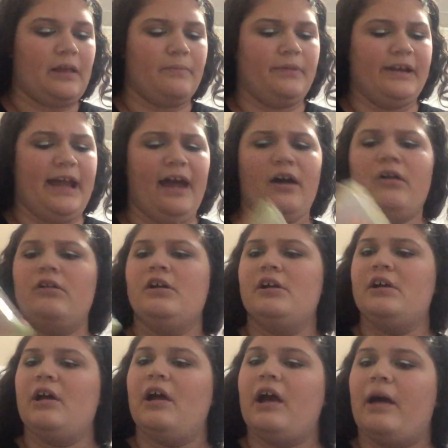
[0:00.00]
But now,
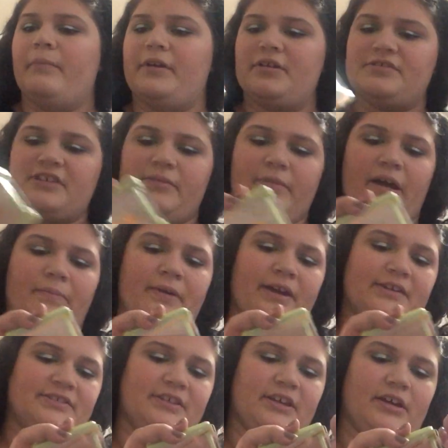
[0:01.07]
I'm using my
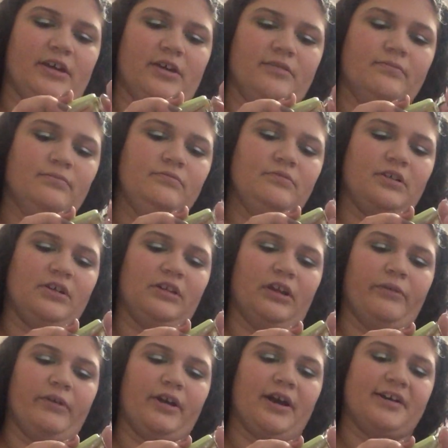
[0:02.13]
Pixie
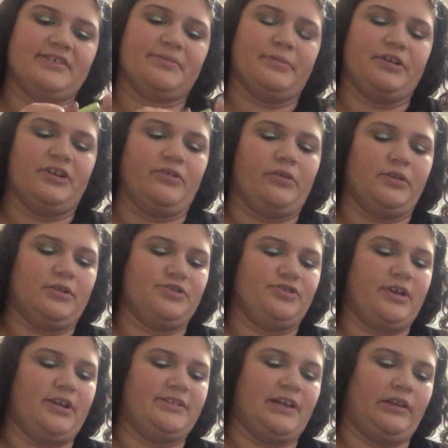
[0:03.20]
Glowy Gossamer Dew on the
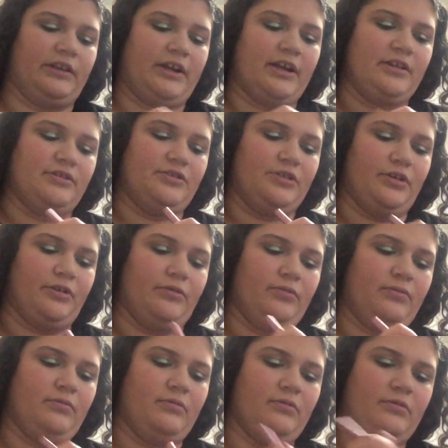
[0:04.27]
shade Delicate Dew.